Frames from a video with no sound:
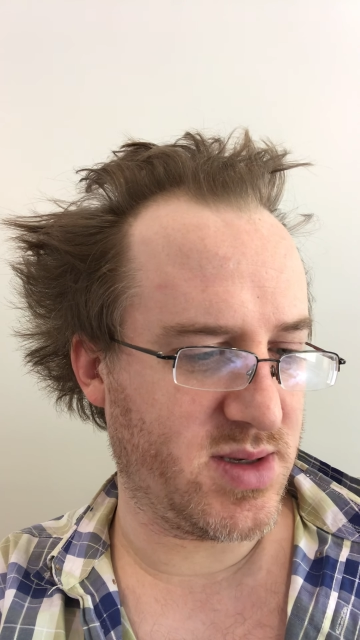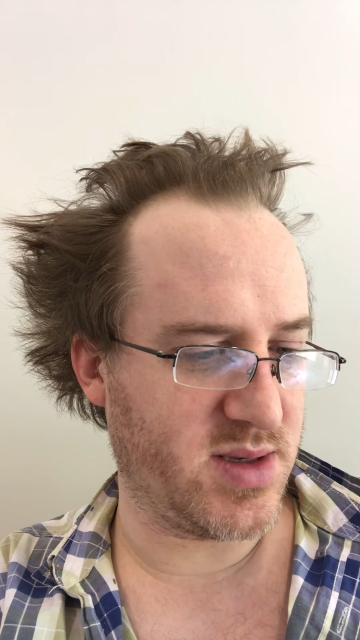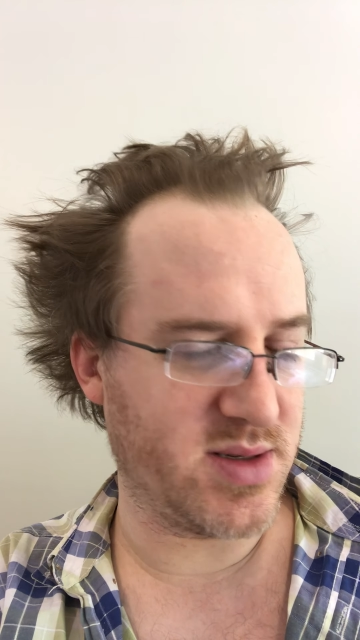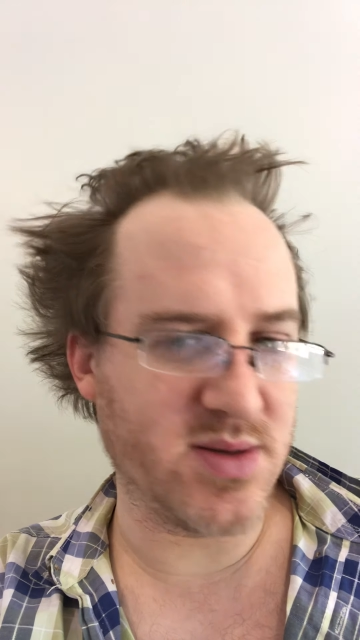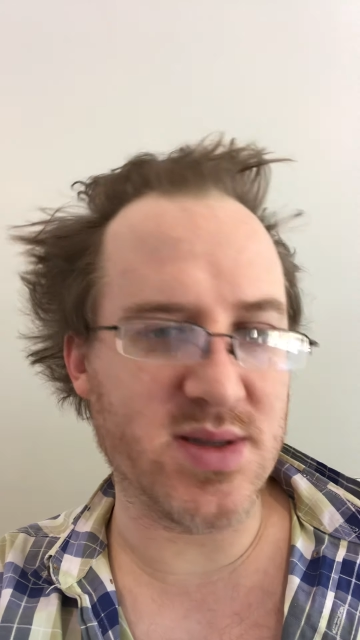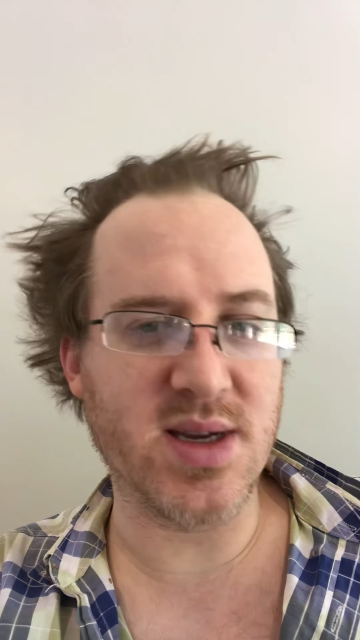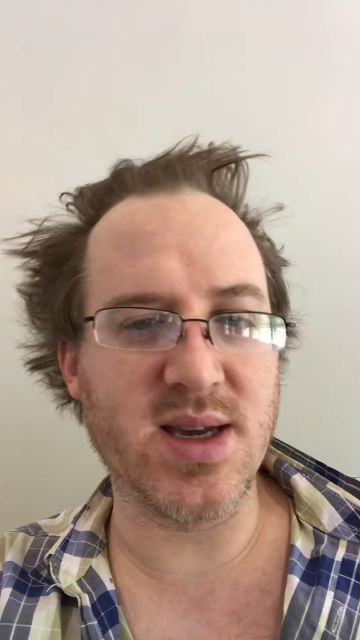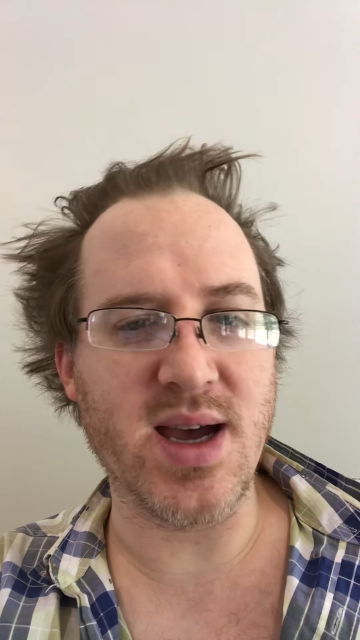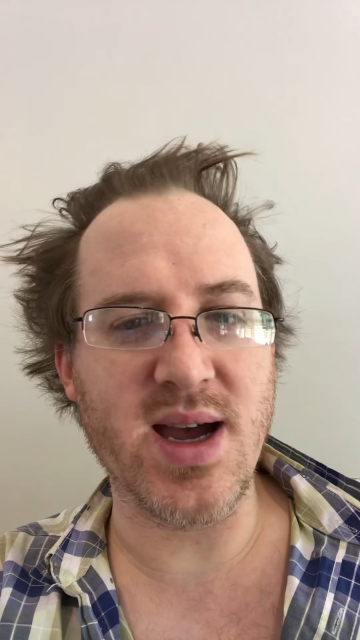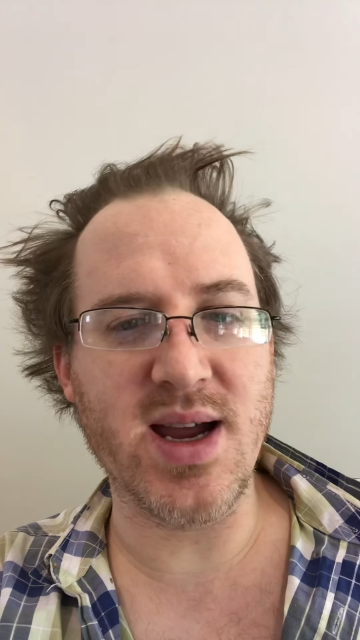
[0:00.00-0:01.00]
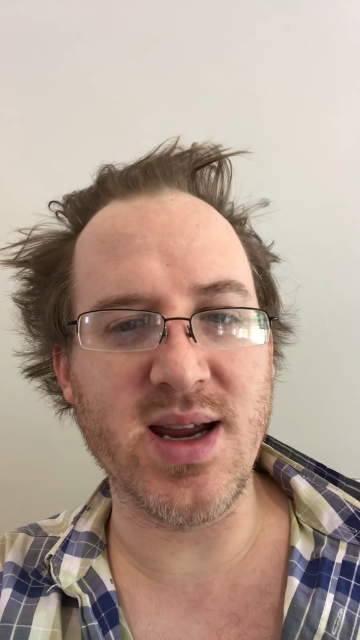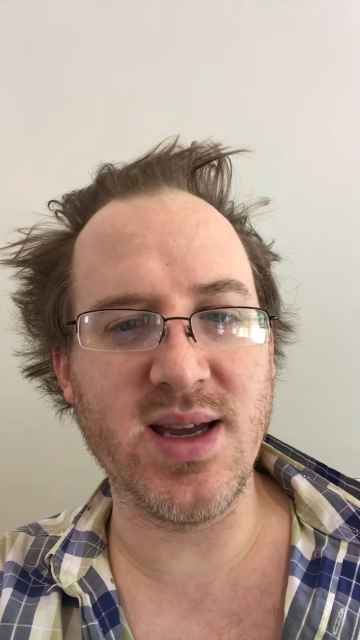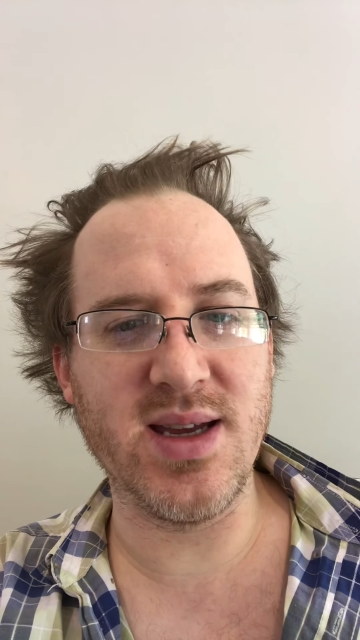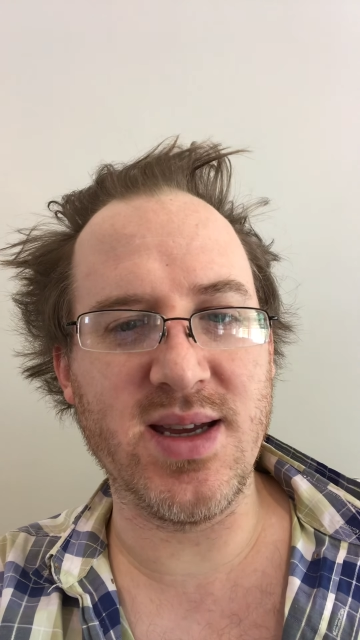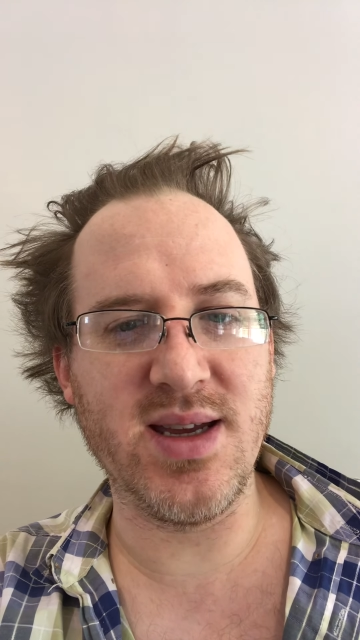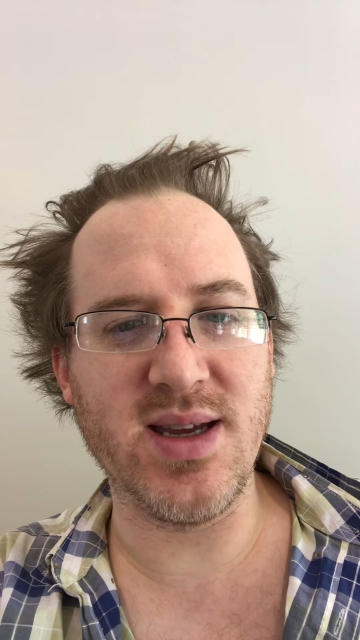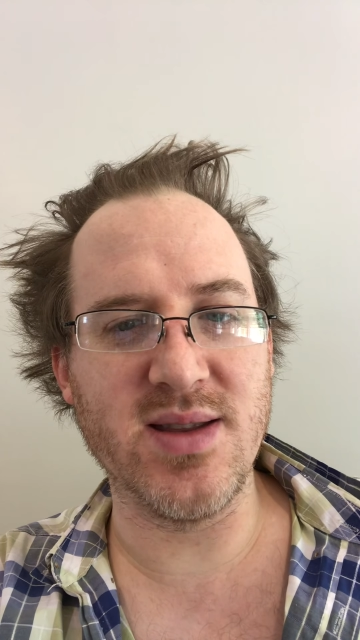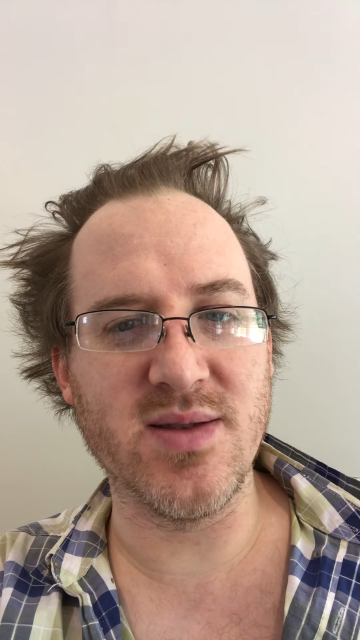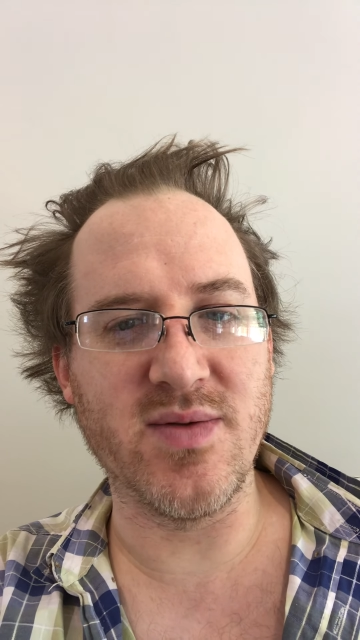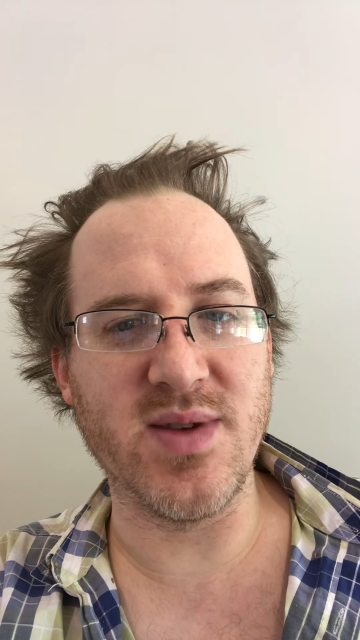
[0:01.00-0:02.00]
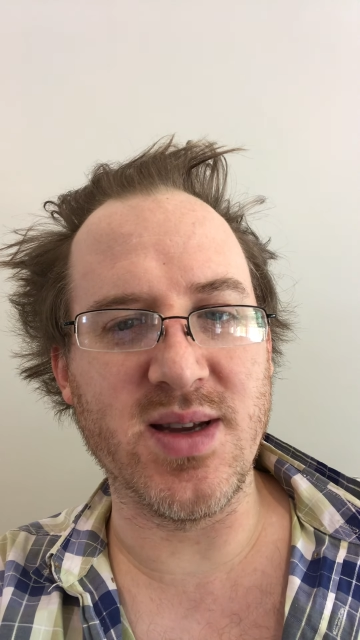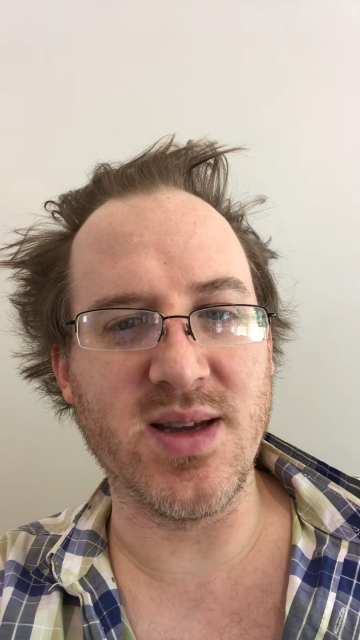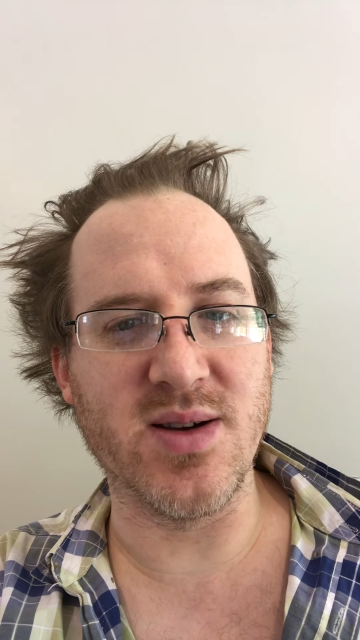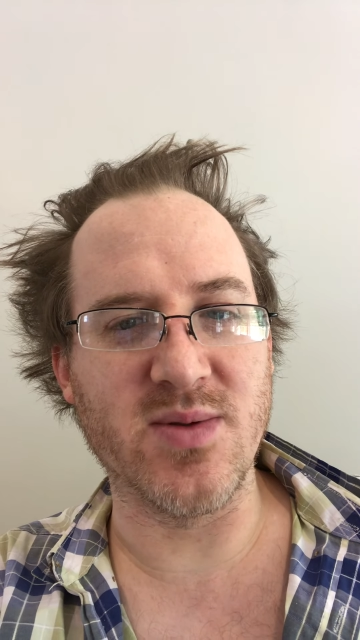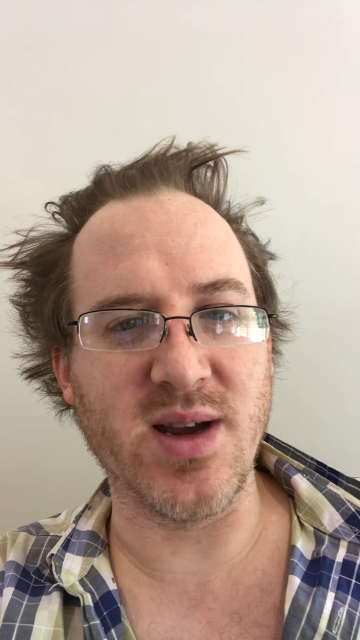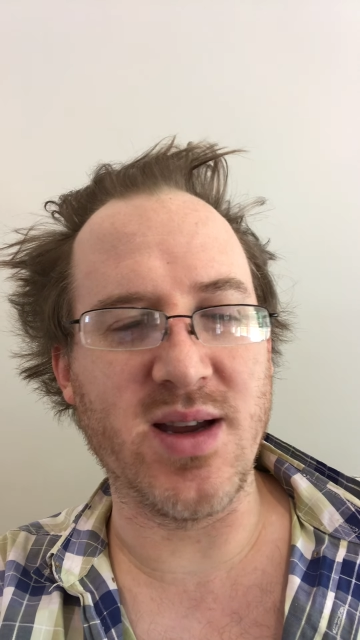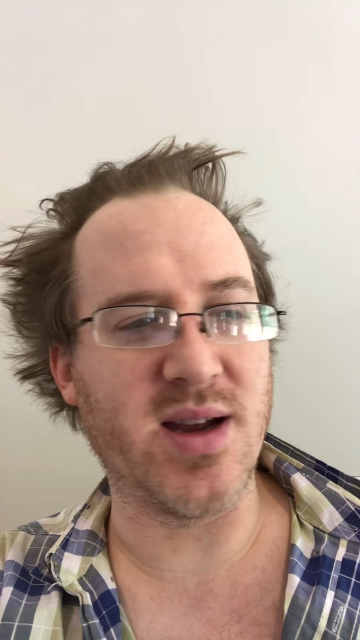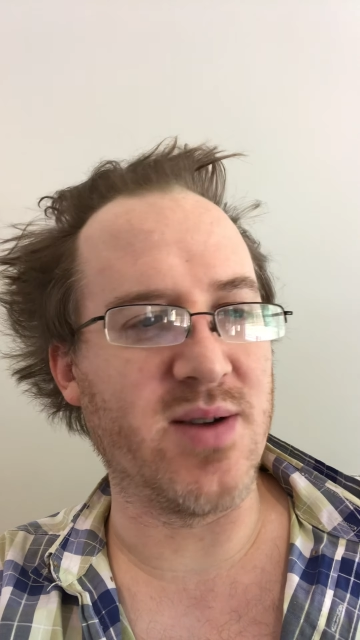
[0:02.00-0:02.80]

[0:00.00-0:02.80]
Dude, the guy in the video, right?